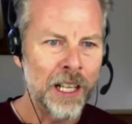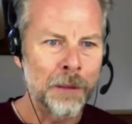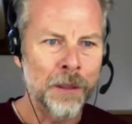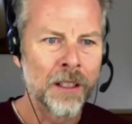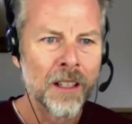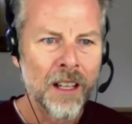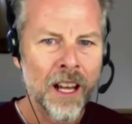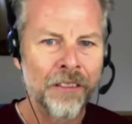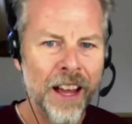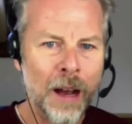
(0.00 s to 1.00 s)
up,
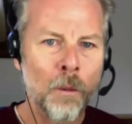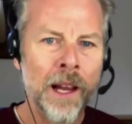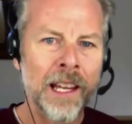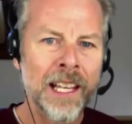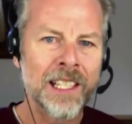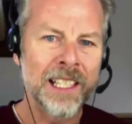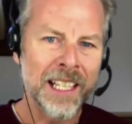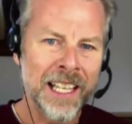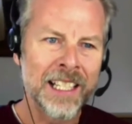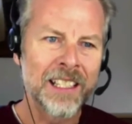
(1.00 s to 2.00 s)
and that way
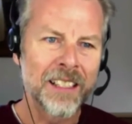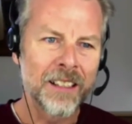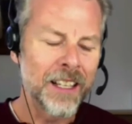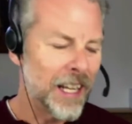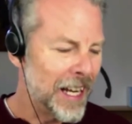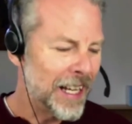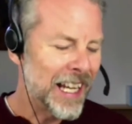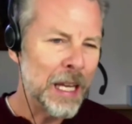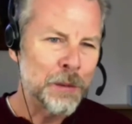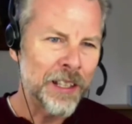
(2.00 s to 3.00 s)
it
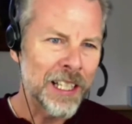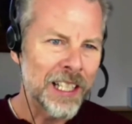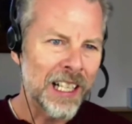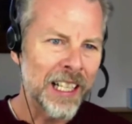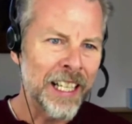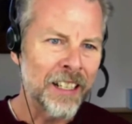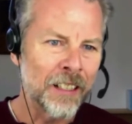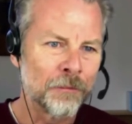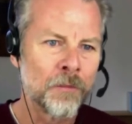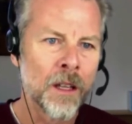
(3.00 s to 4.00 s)
keeps things
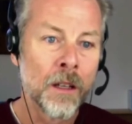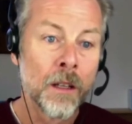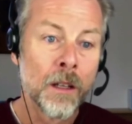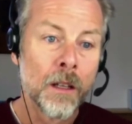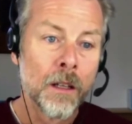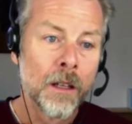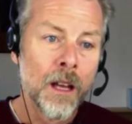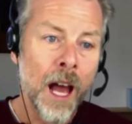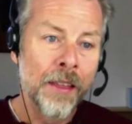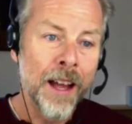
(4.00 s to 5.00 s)
cleaner.
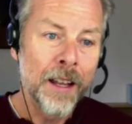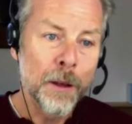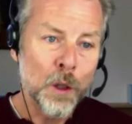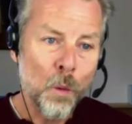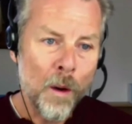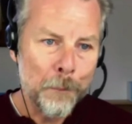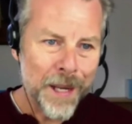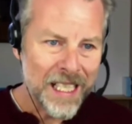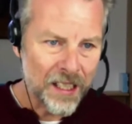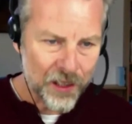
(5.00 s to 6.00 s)
And then there's a one
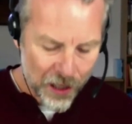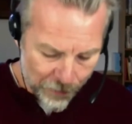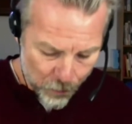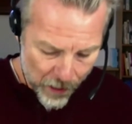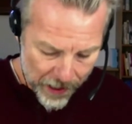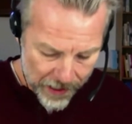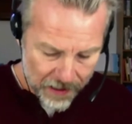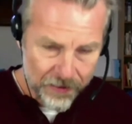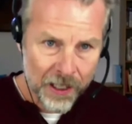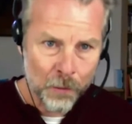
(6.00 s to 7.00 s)
piece of software
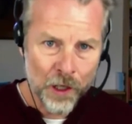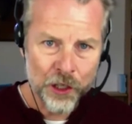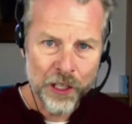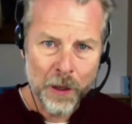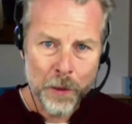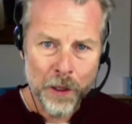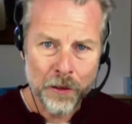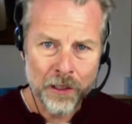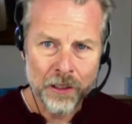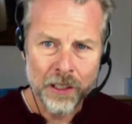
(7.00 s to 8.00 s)
that I want to show you
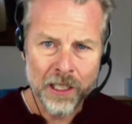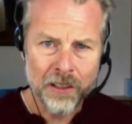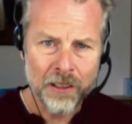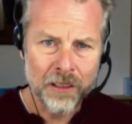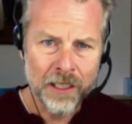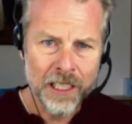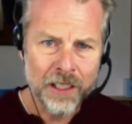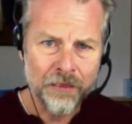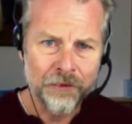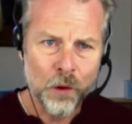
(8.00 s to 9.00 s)
that does
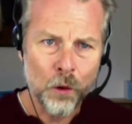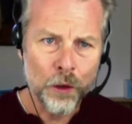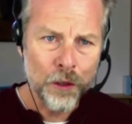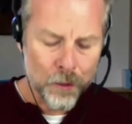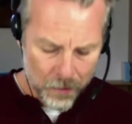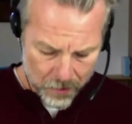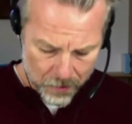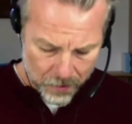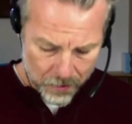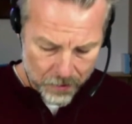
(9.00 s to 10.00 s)
this for you.
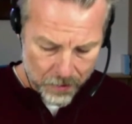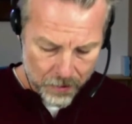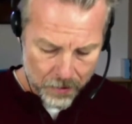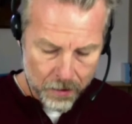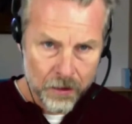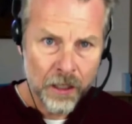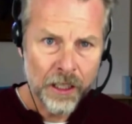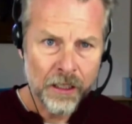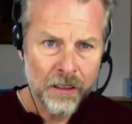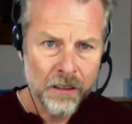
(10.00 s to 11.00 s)

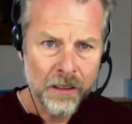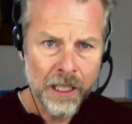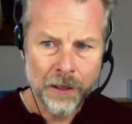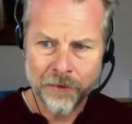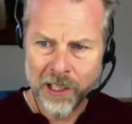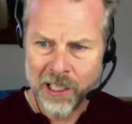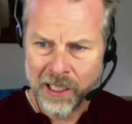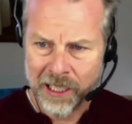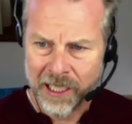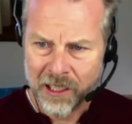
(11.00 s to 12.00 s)
Doink. I'll give you this
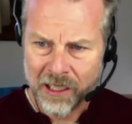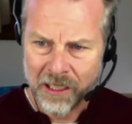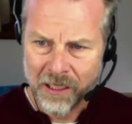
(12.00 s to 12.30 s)
link actually.